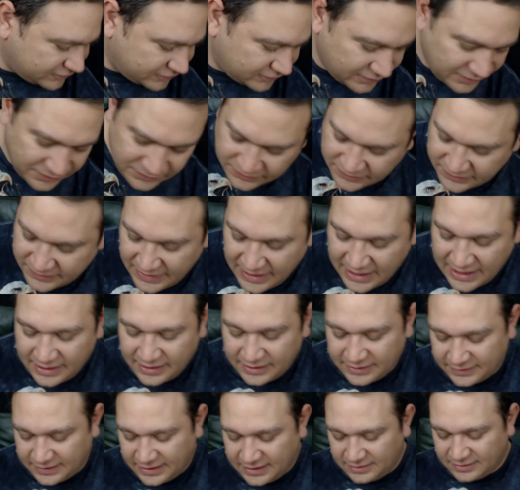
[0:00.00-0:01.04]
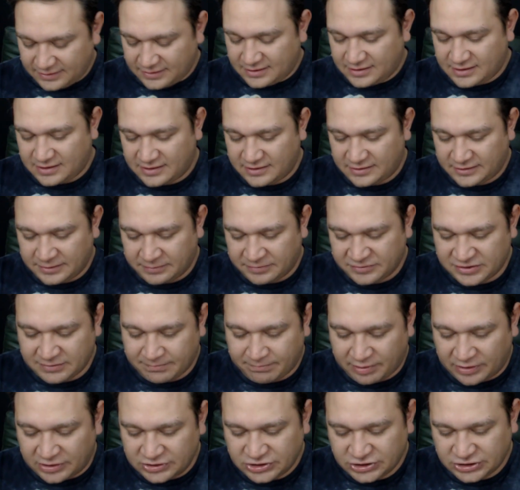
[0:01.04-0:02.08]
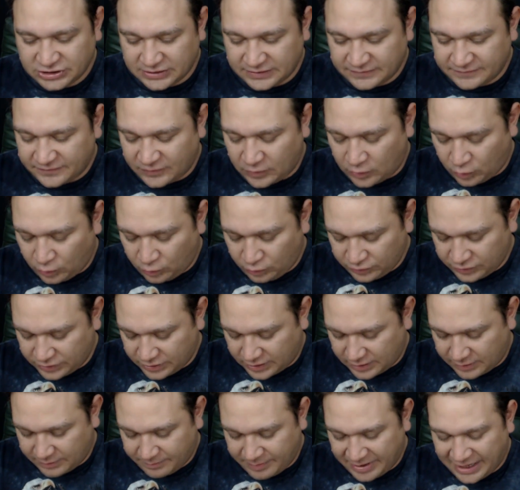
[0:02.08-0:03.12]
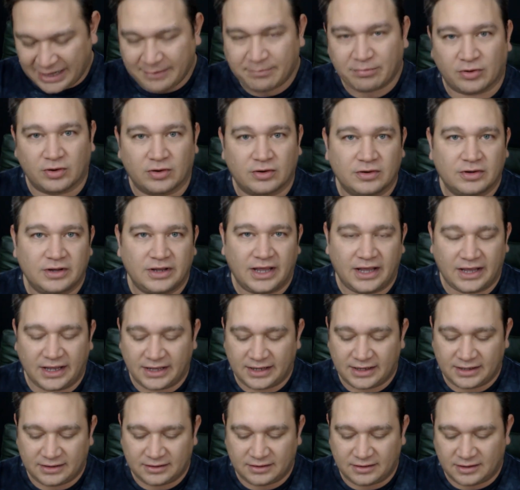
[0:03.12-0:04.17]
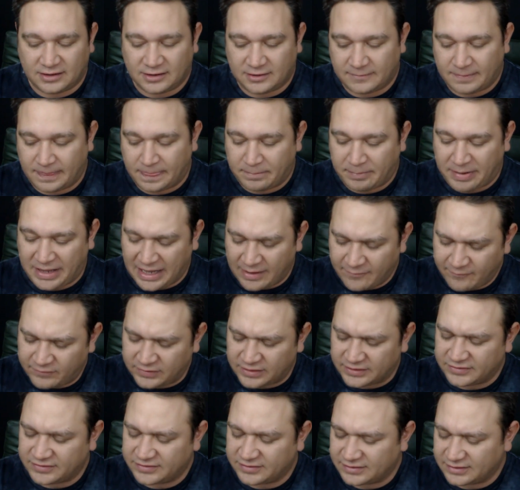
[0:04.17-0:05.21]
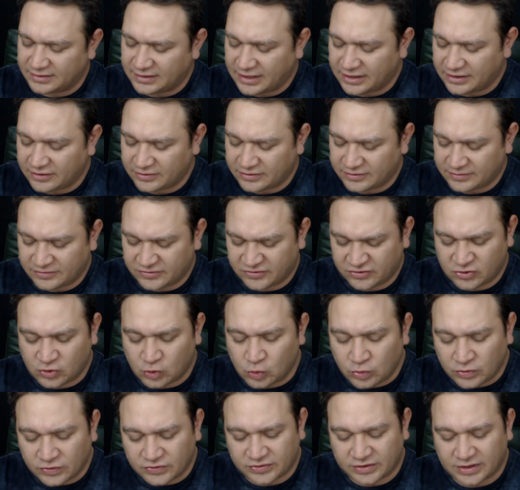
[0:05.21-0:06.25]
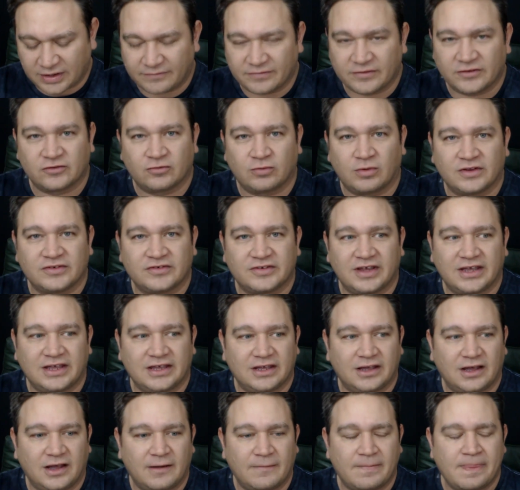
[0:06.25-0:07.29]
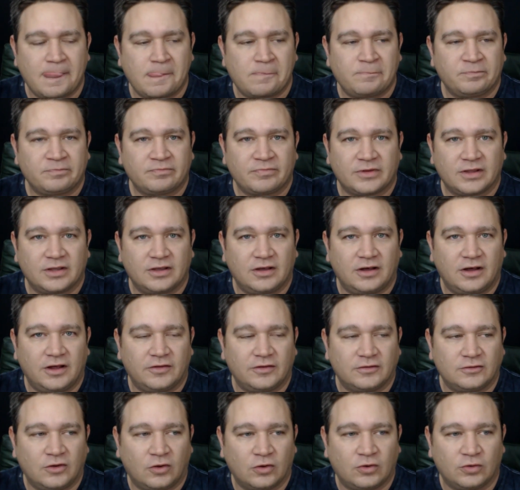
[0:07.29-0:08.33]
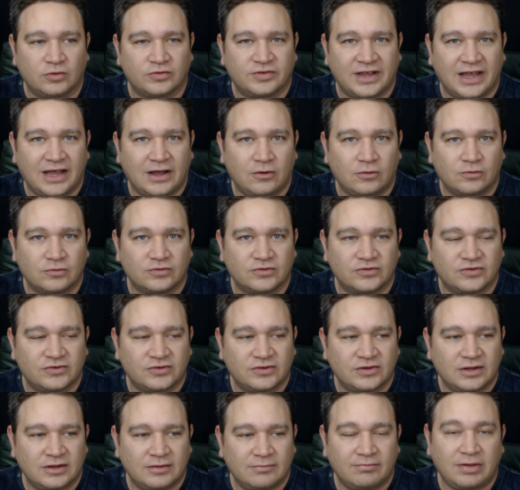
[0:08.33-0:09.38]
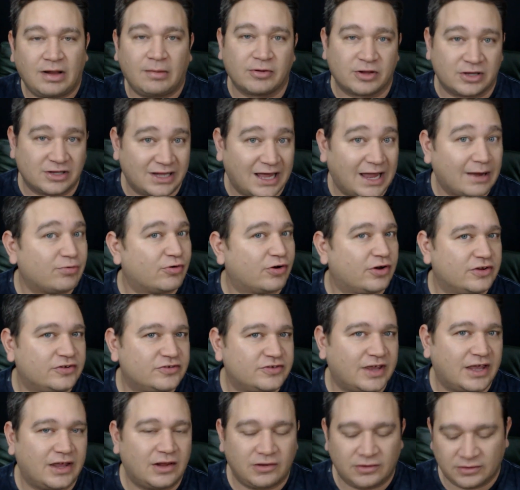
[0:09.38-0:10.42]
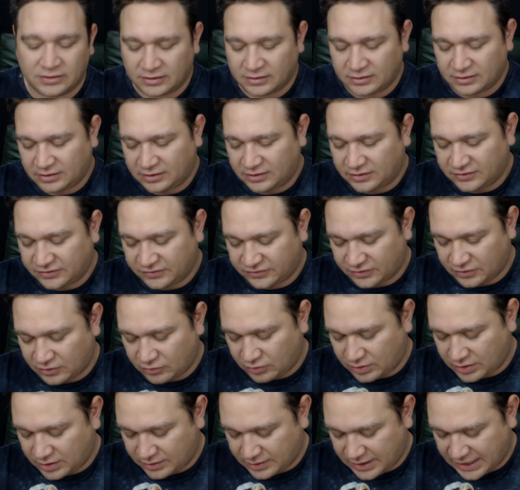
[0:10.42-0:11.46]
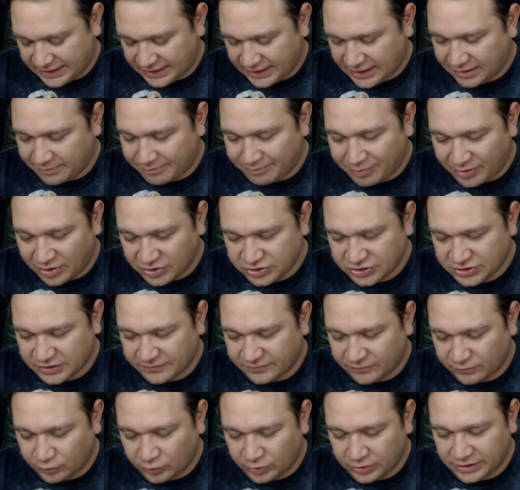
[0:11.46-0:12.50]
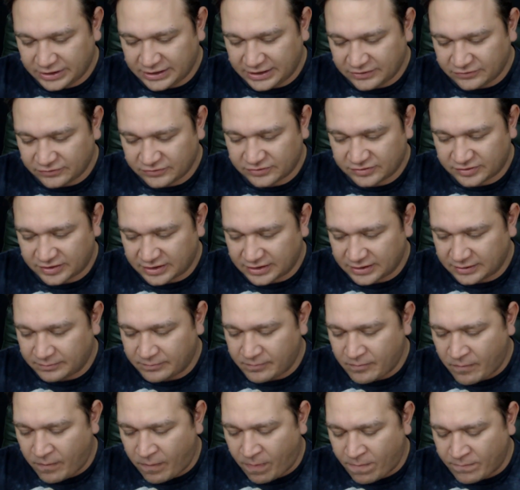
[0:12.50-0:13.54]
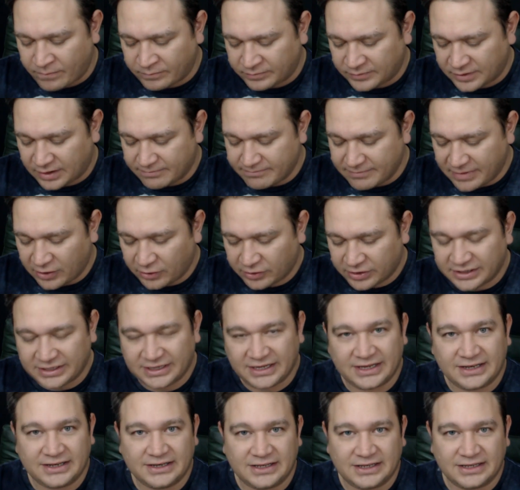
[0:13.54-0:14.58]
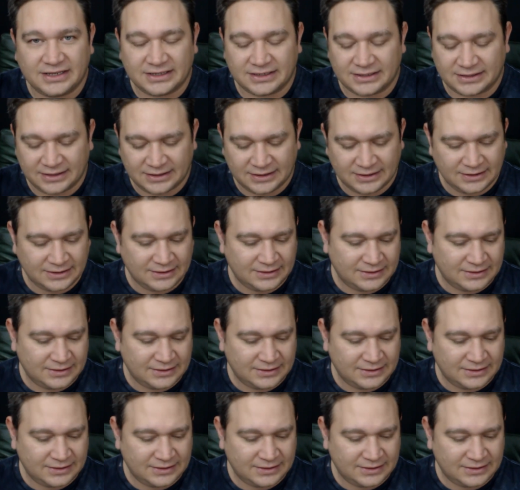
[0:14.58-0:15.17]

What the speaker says: So there's that, and then there was a bunch of old paper and pamphlets and a lot of school stuff. This was the local town's public library sale. So I got a bunch of really interesting American Indian